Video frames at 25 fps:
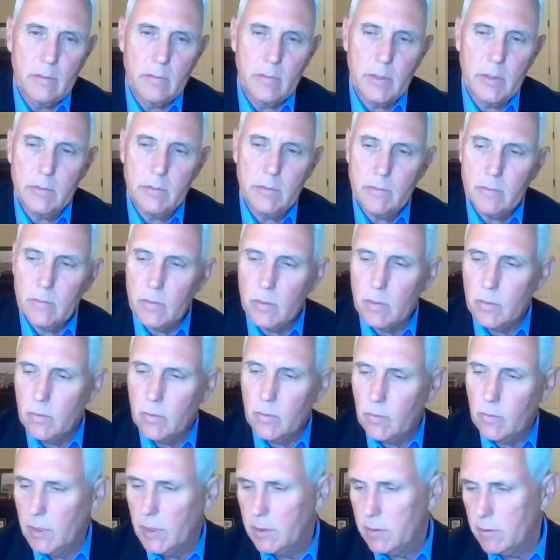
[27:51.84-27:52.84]
I mean,
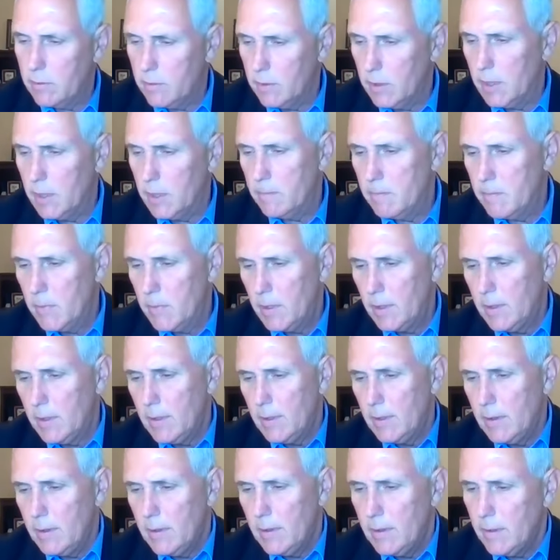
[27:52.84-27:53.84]
that
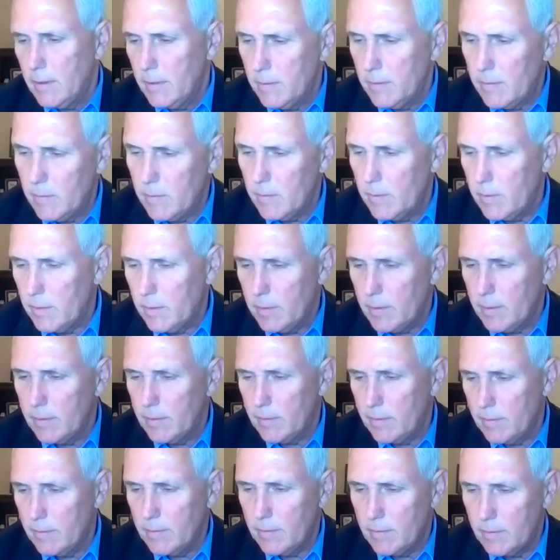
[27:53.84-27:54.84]

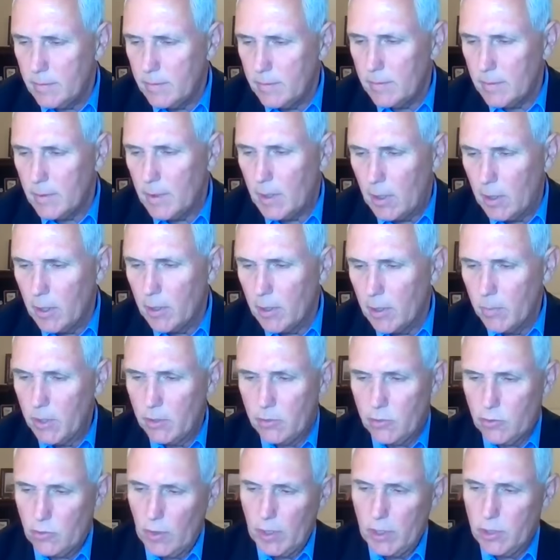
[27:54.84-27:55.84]
uh, our
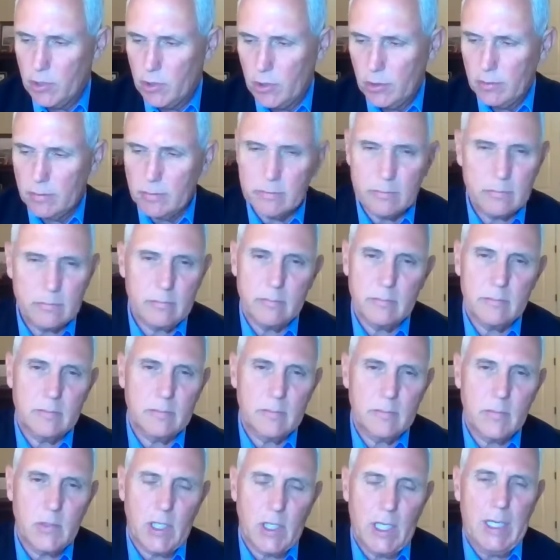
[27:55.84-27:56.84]
administration
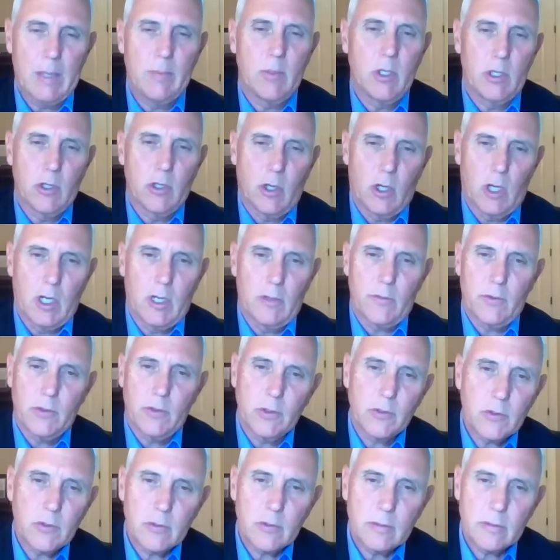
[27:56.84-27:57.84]
came into
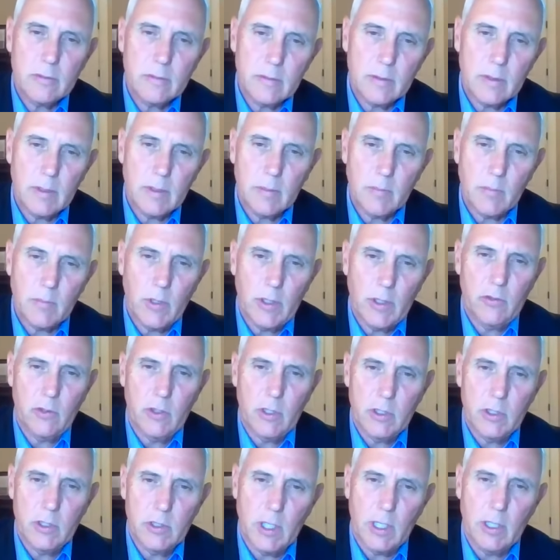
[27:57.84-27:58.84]
office. Uh,
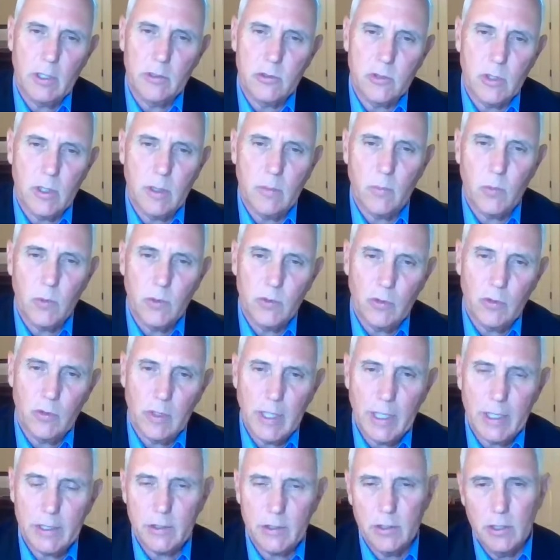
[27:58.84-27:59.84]
President Donald Trump was
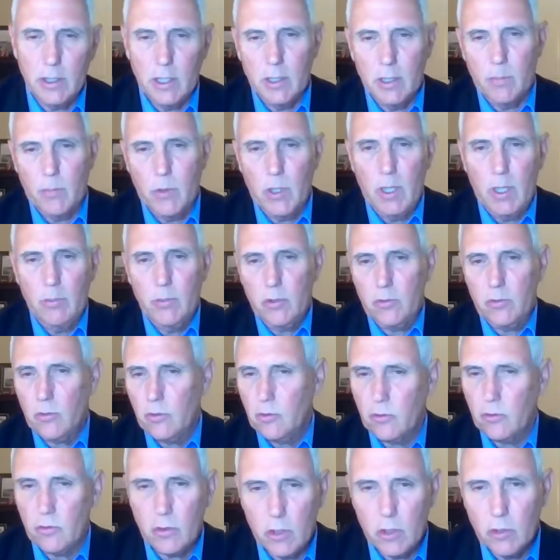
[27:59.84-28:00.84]
elected on a
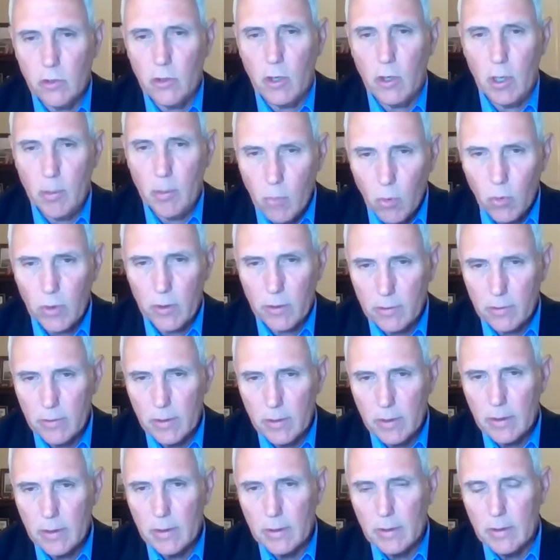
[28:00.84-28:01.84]
promise to secure our border
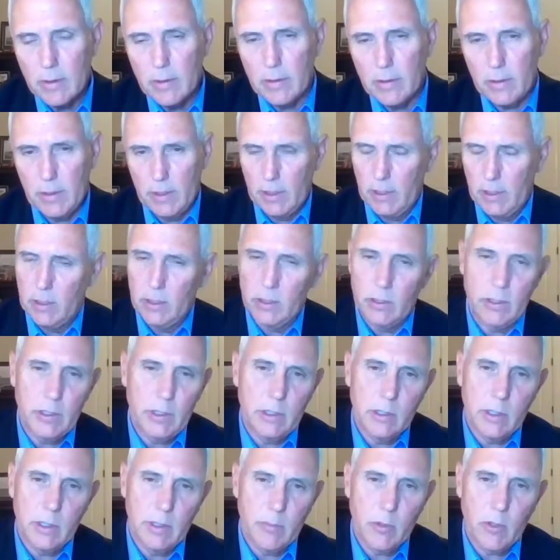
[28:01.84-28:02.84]
and end
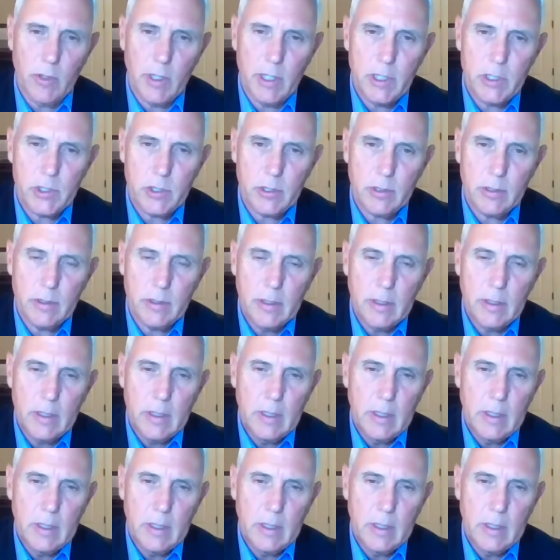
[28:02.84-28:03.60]
illegal immigration.